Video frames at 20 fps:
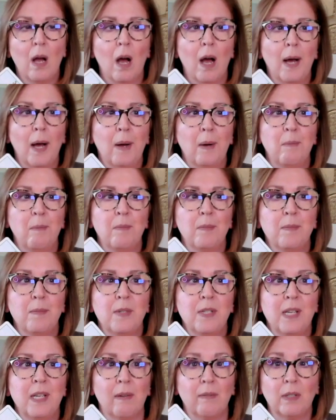Um,
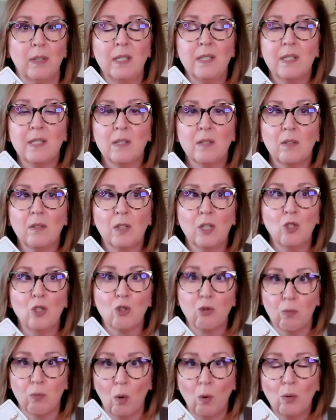devil is
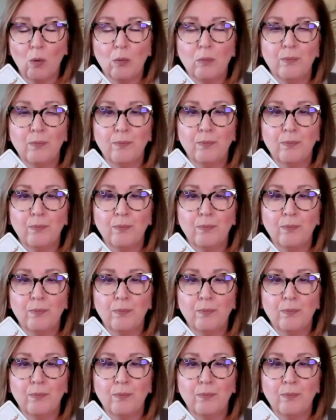control.